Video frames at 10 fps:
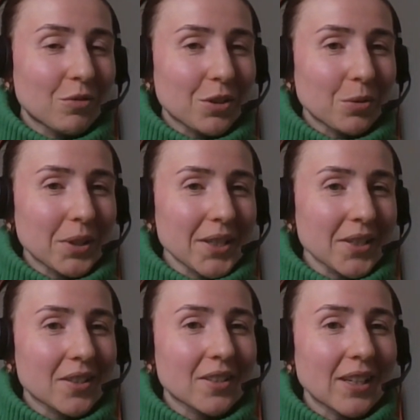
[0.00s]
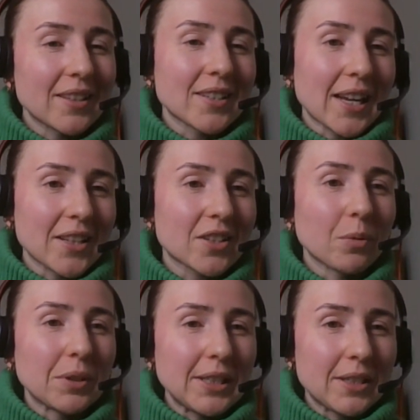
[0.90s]
resource in the sense
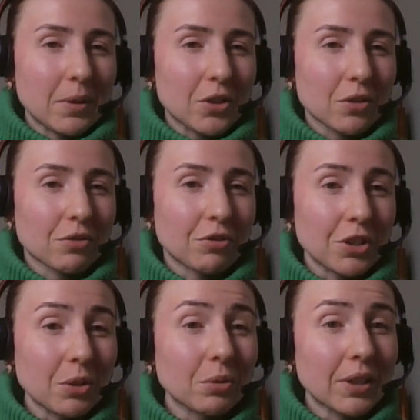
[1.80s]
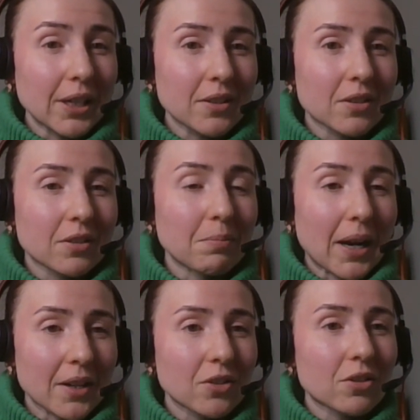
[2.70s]
that we need to make sure its renewal rates
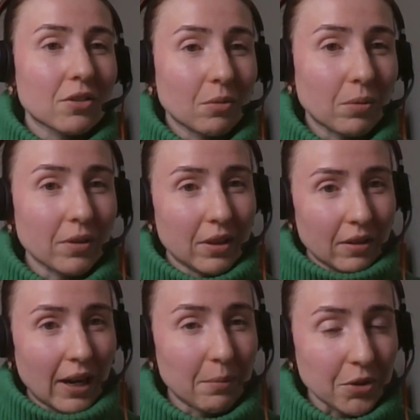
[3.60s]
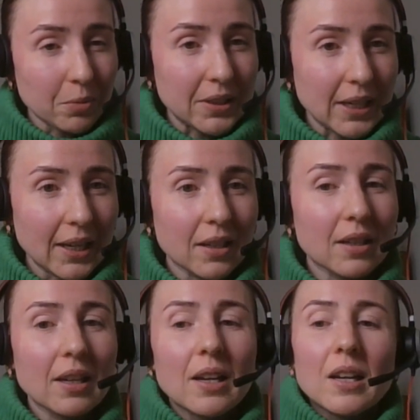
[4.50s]
match how much we
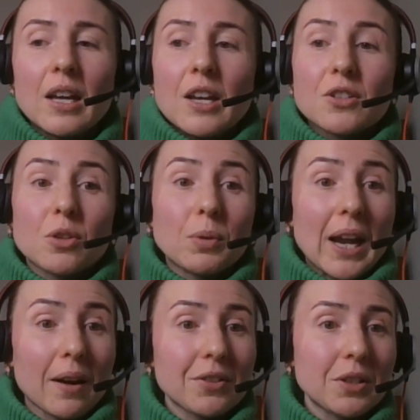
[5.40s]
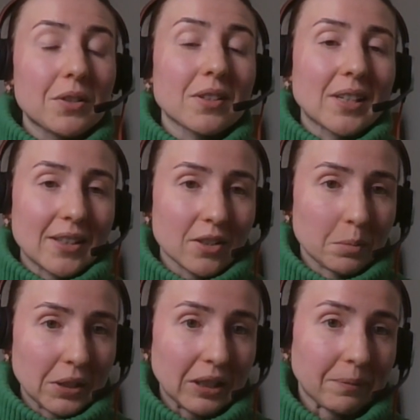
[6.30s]
take. So we have to use it
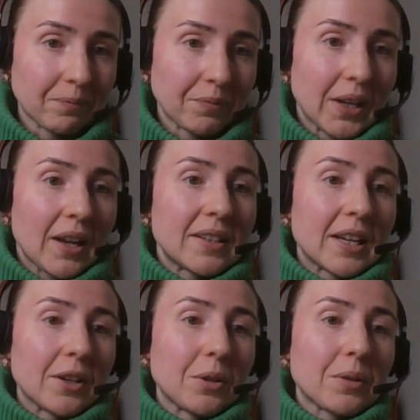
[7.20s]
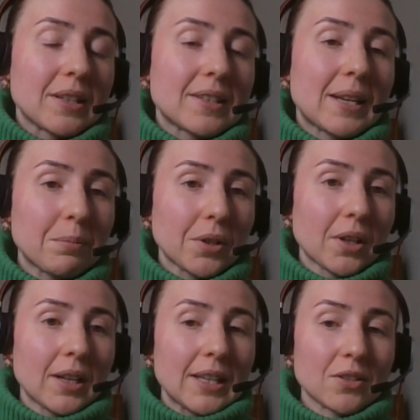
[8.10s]
sensibly. Now,
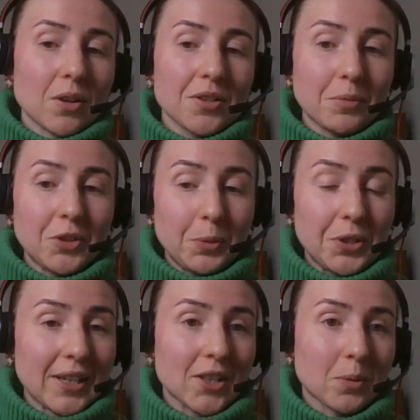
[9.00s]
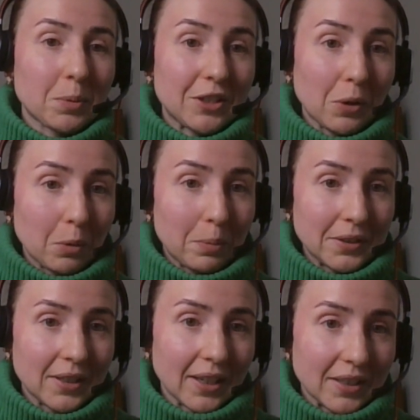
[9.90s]
timber is not something to be sensibly in tall
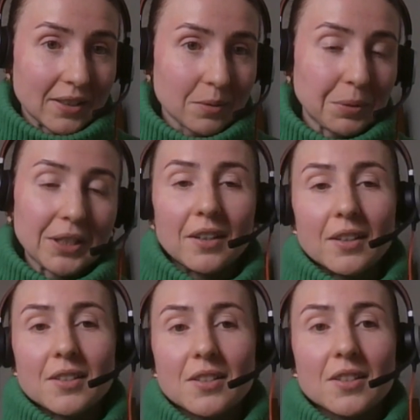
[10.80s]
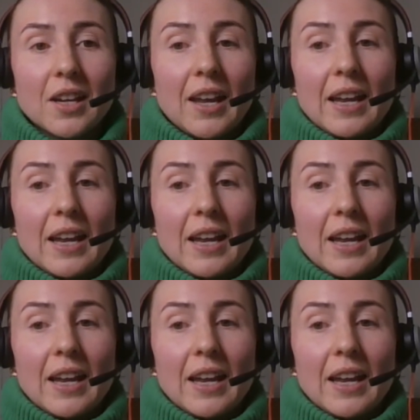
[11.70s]
buildings because